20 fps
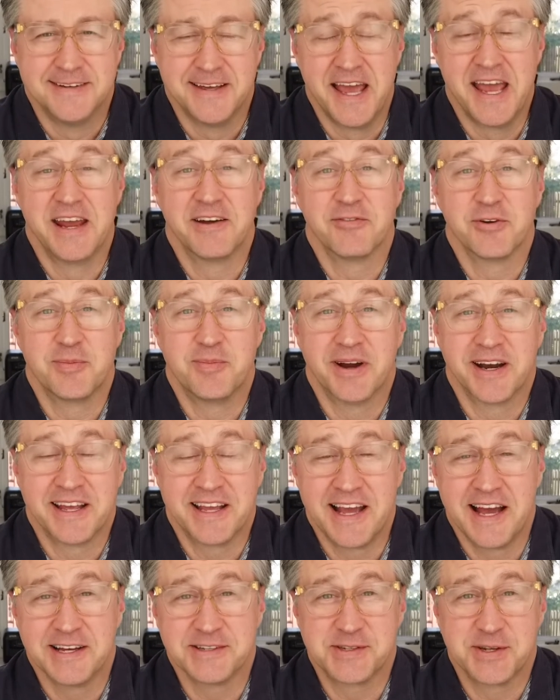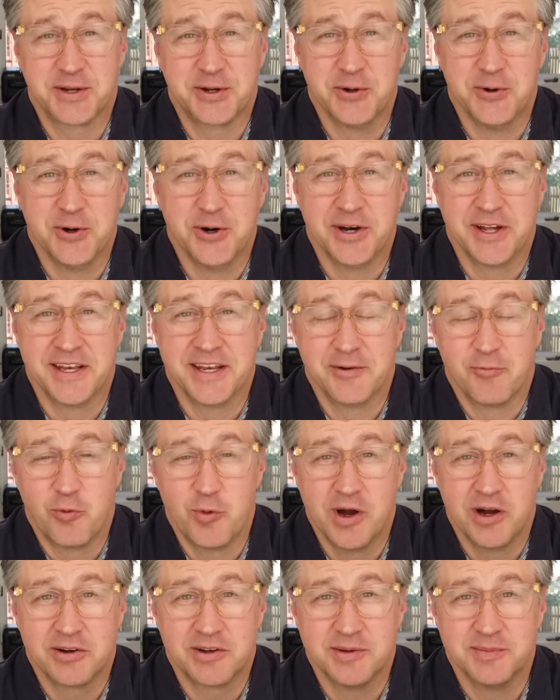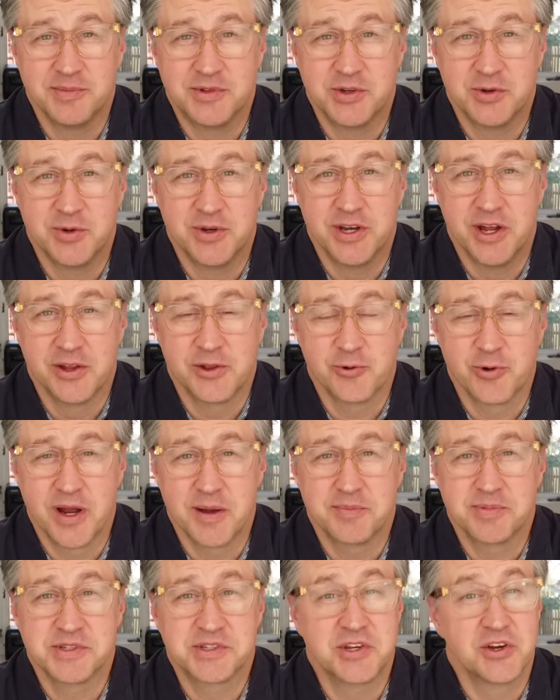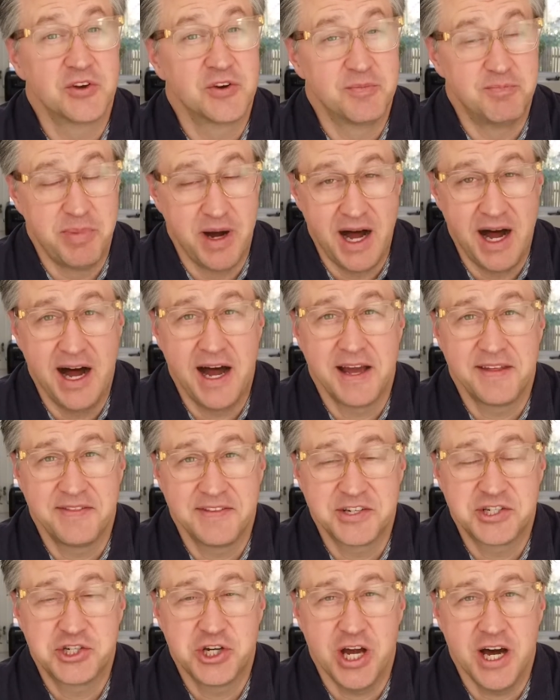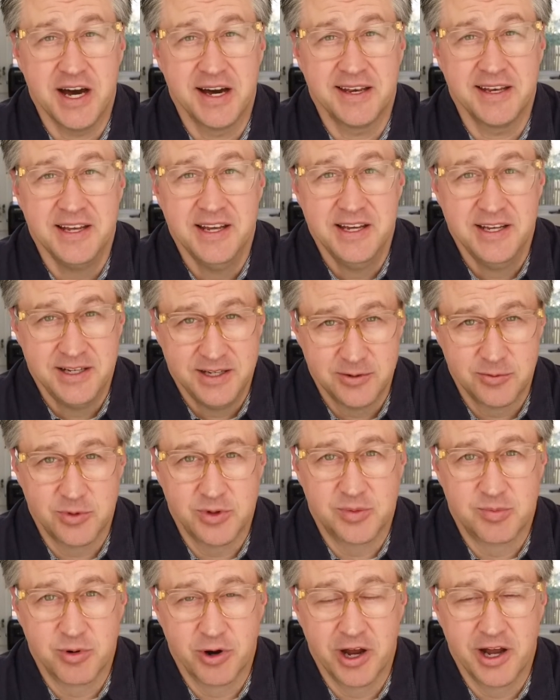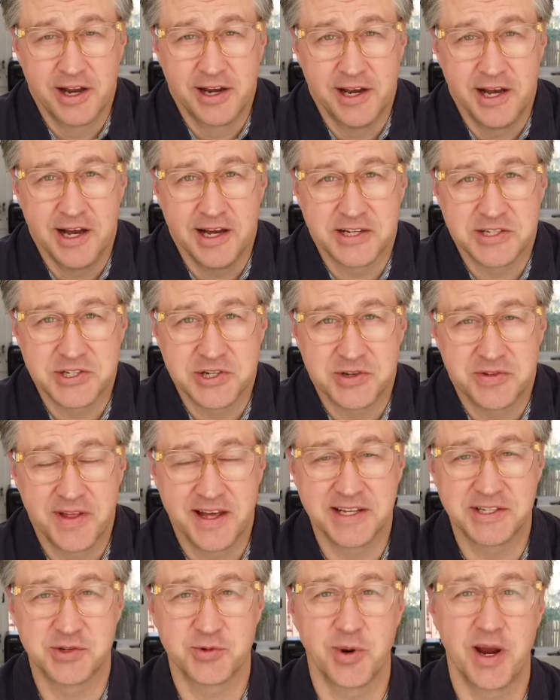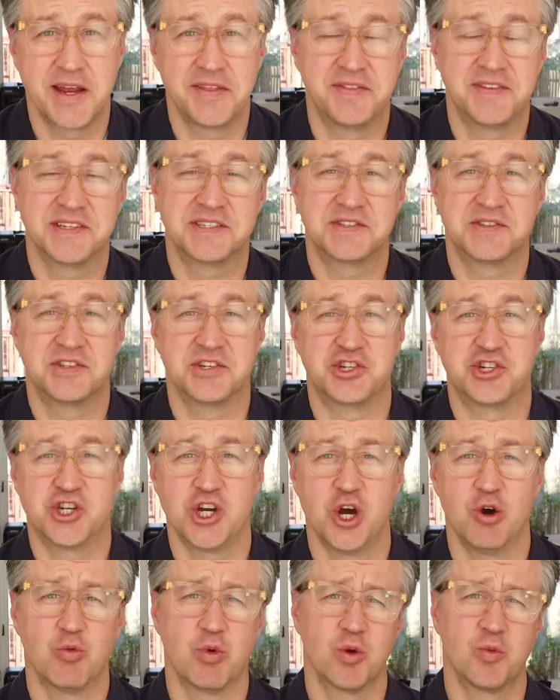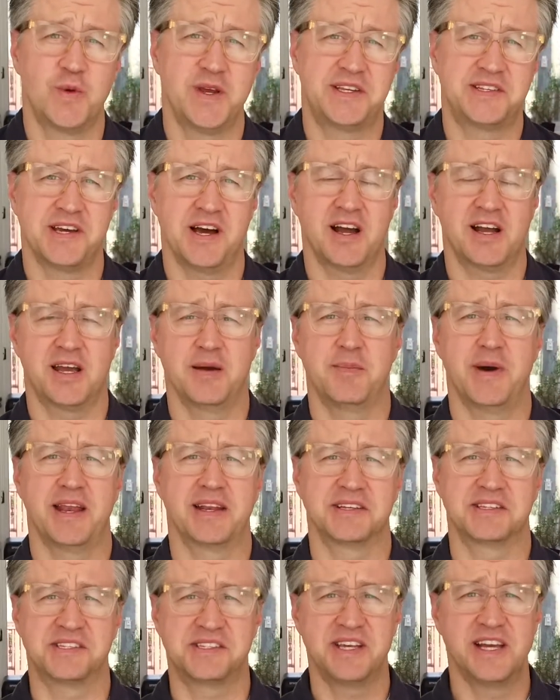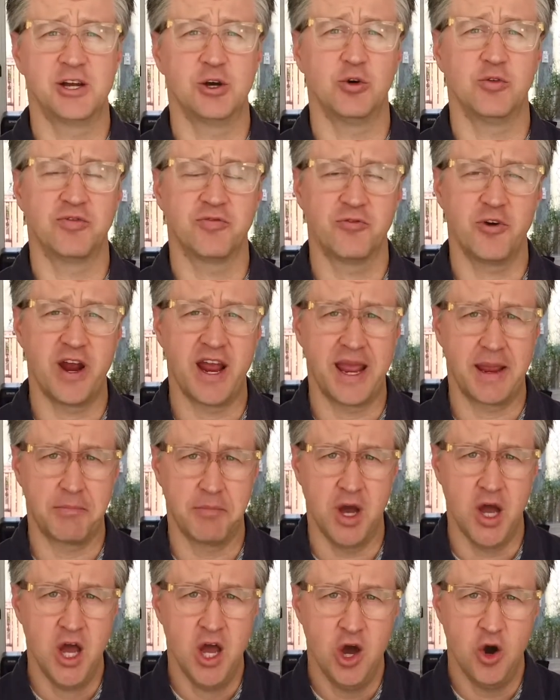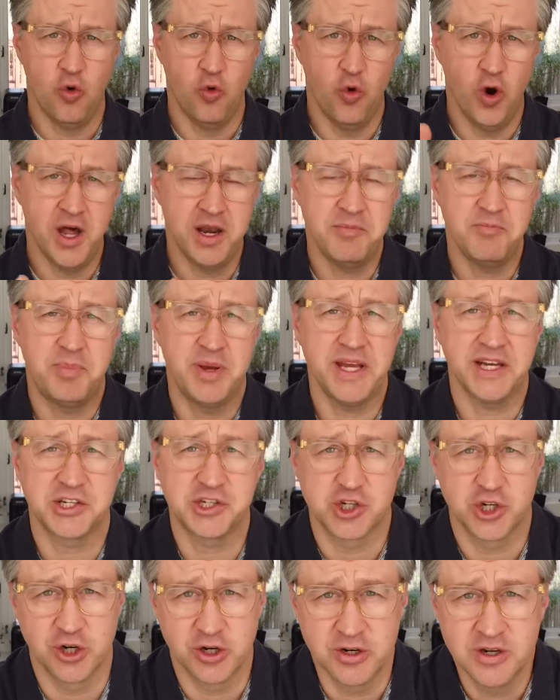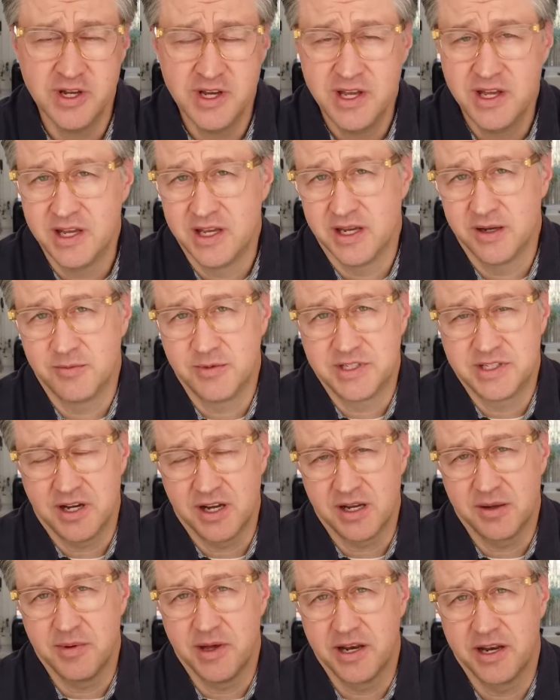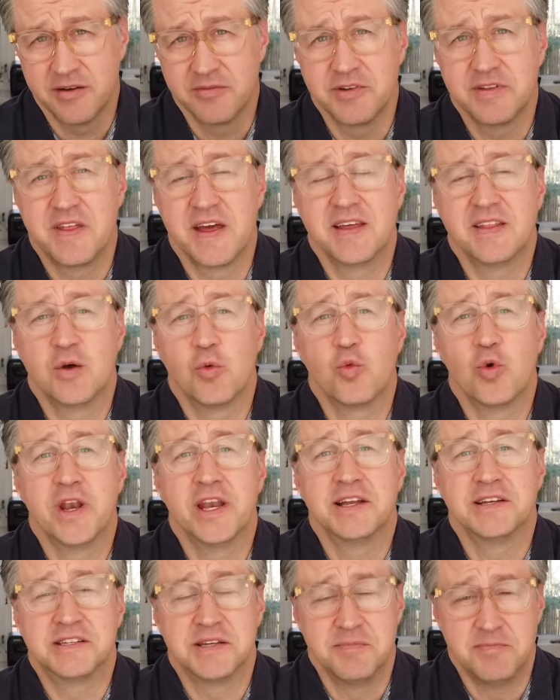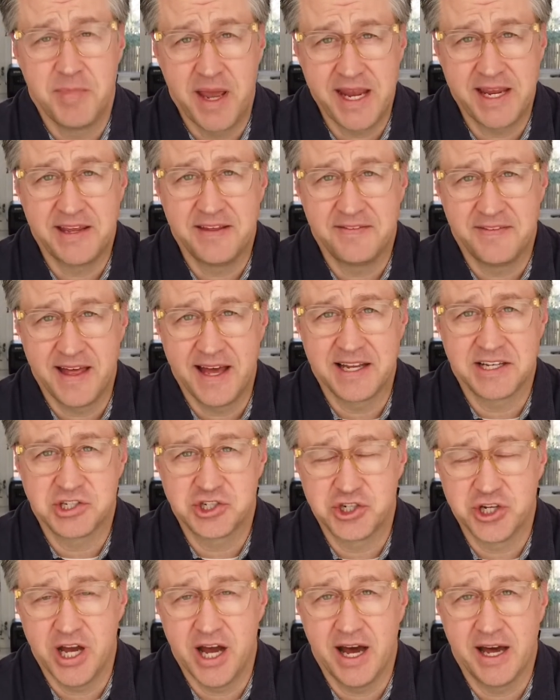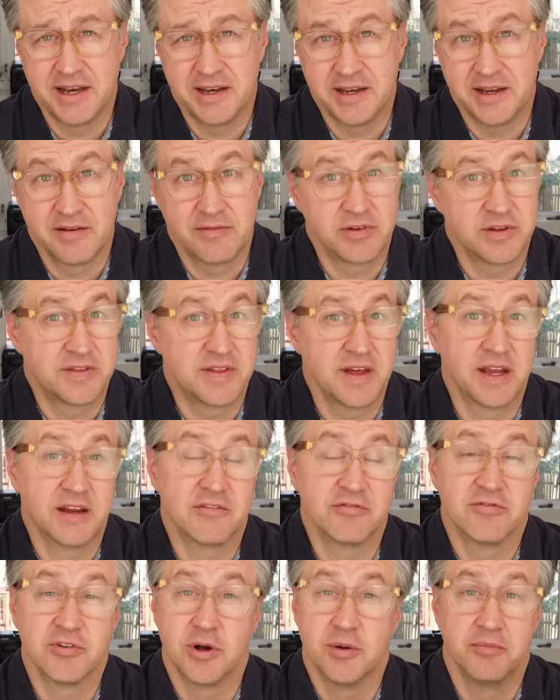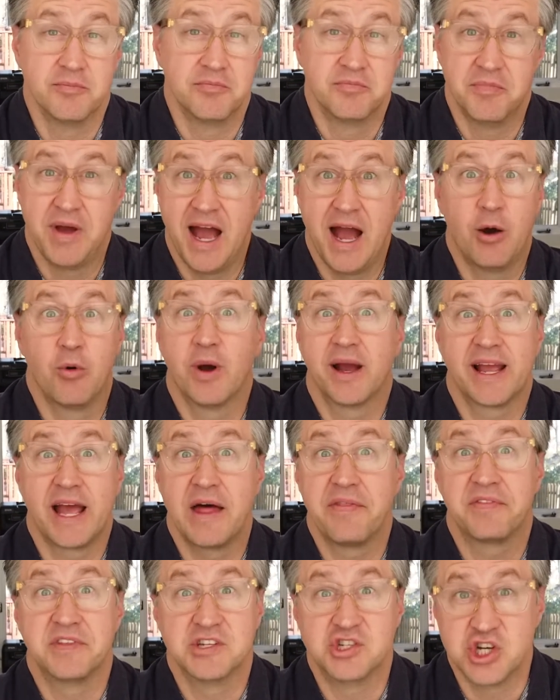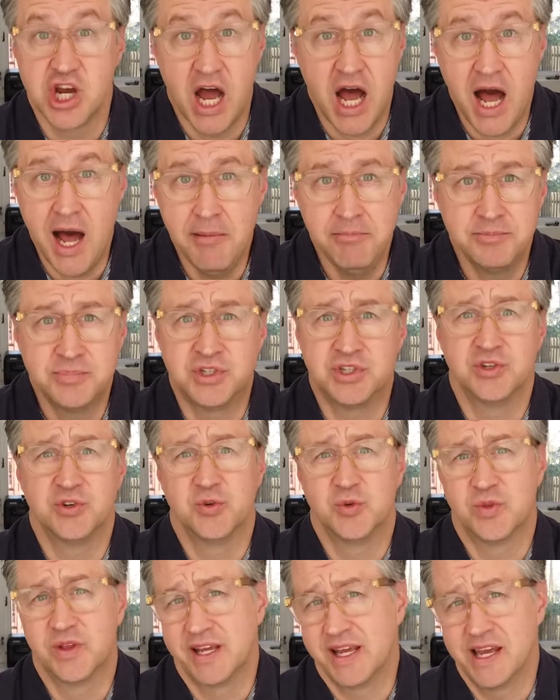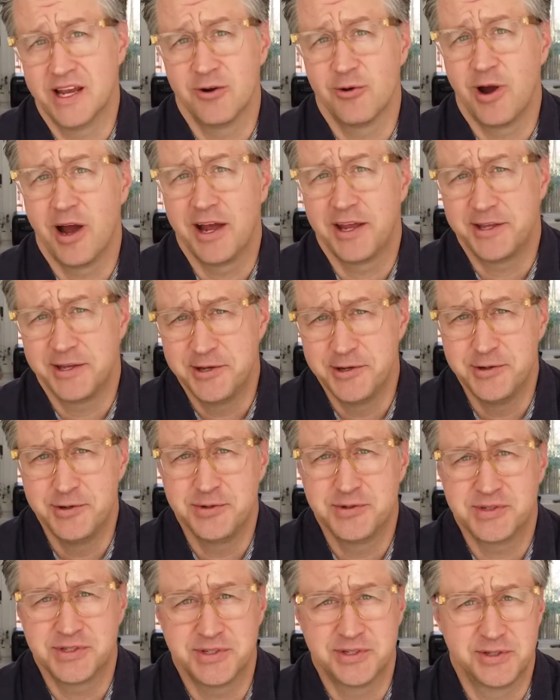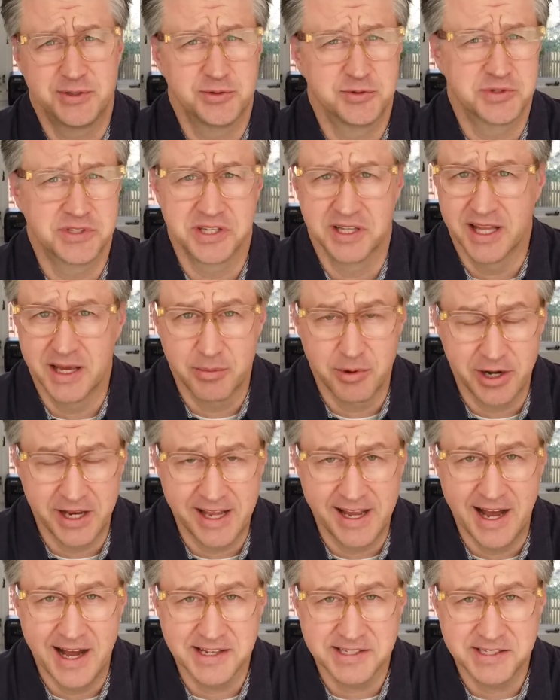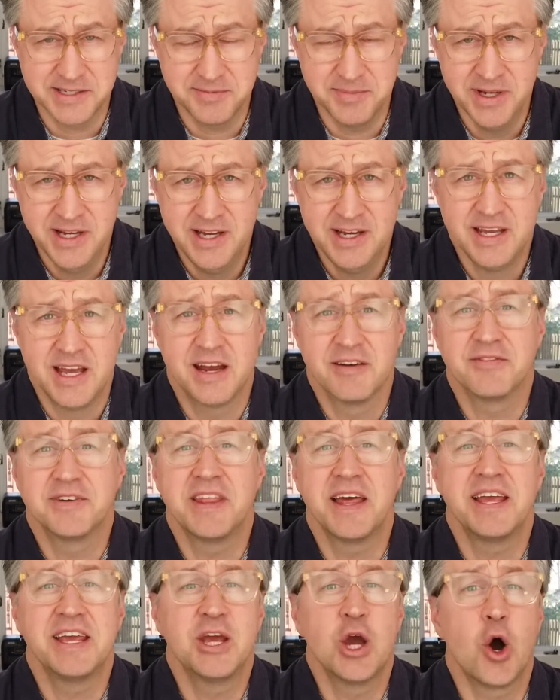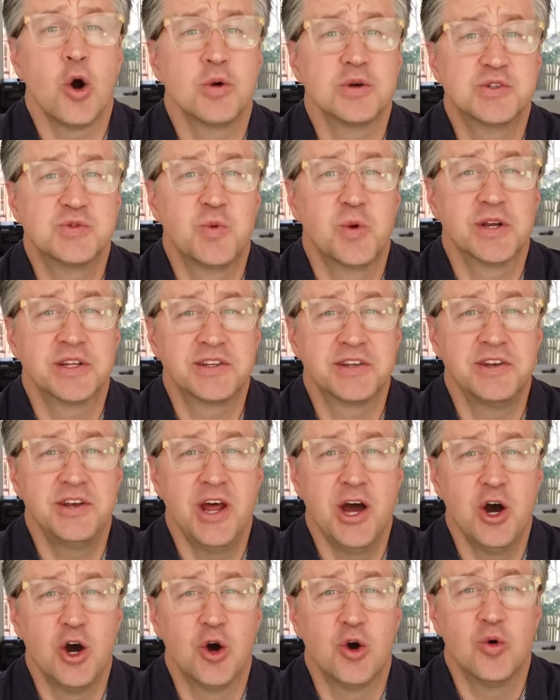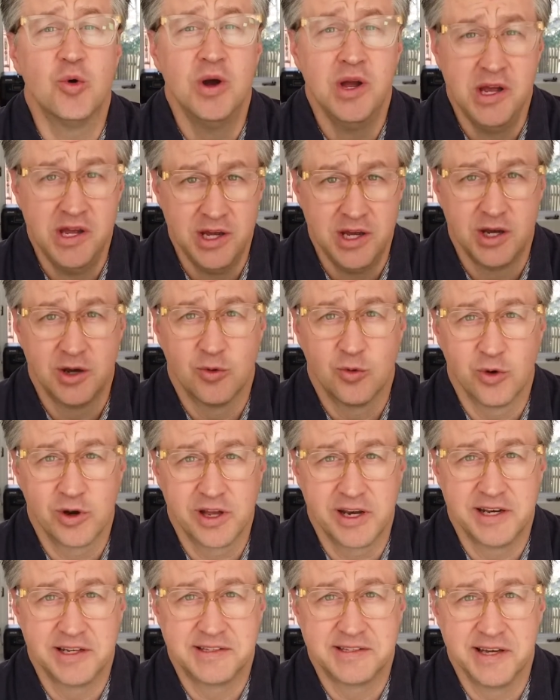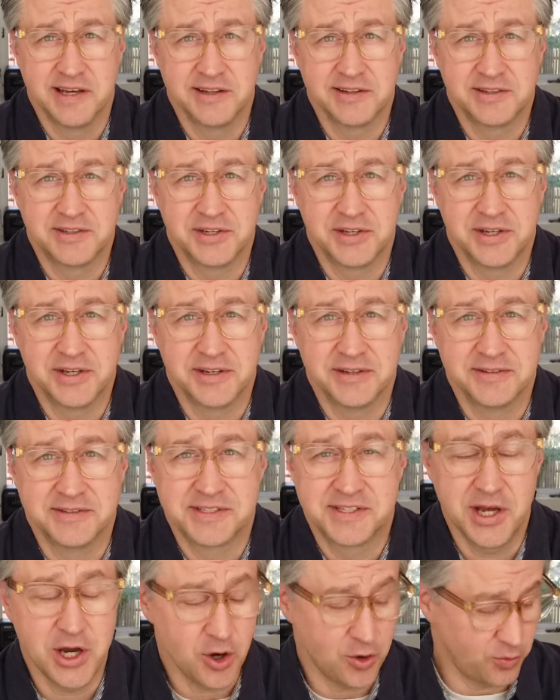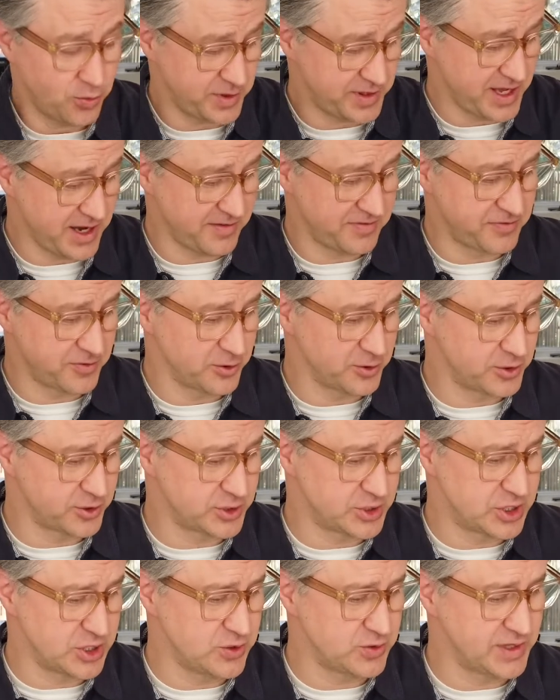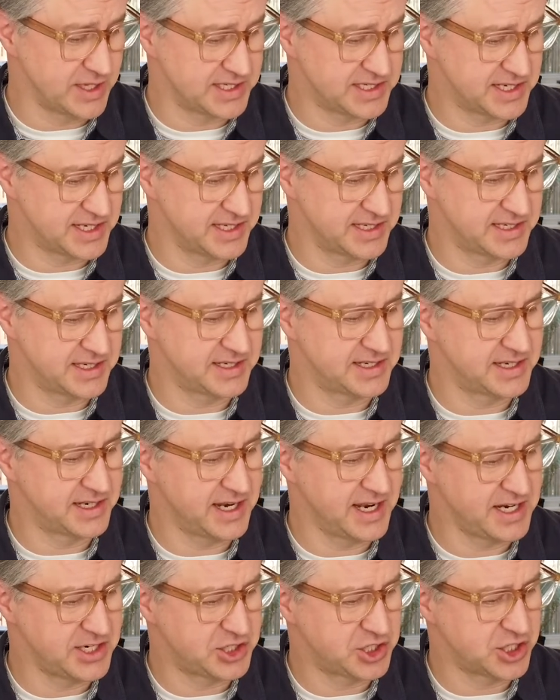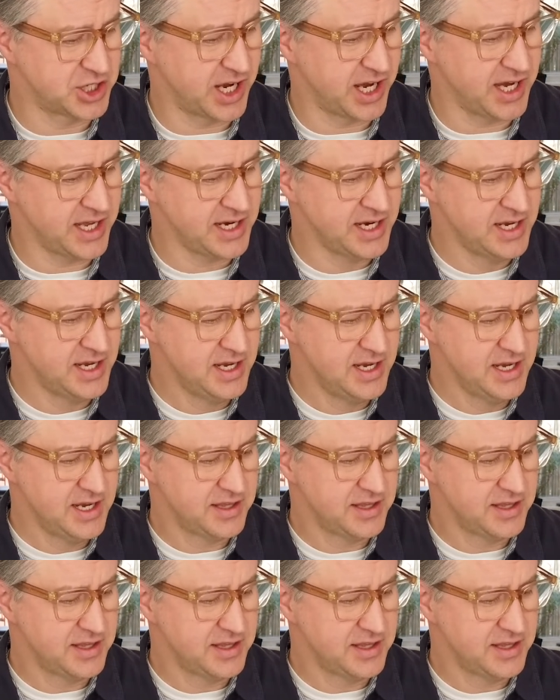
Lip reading: Hey everybody, how's it going? Welcome to another episode of Behind the Shot with Brian Ach. That's right, this is the show where we talk about a single frame, one picture, and we talk about everything that went into making that shot. Everything from how I got the job, to the gear I used, to celebrity gossip. Everything you always wanted to know, we're going to tell it to you. So, without further ado, let's get to today's shot.